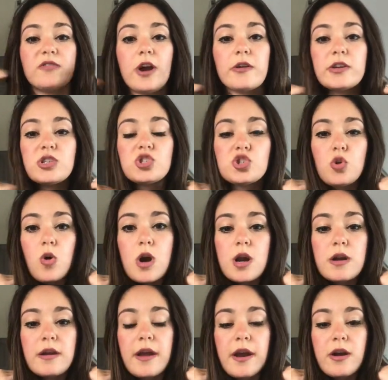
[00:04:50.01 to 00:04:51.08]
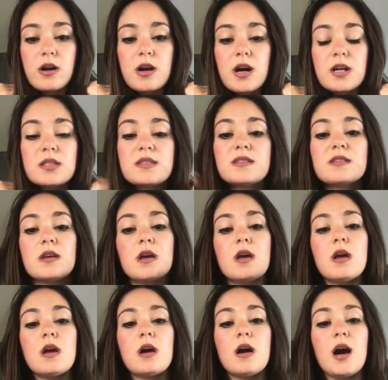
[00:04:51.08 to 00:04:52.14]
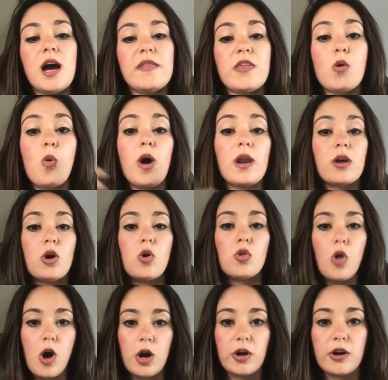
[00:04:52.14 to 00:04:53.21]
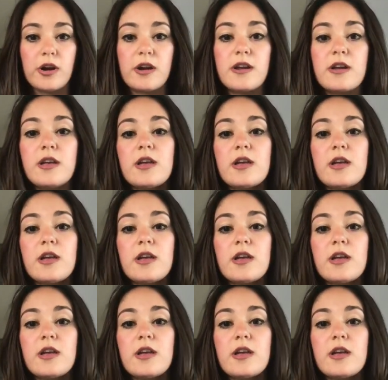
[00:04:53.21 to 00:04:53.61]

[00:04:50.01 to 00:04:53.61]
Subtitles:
very short haircuts and they want to go longer,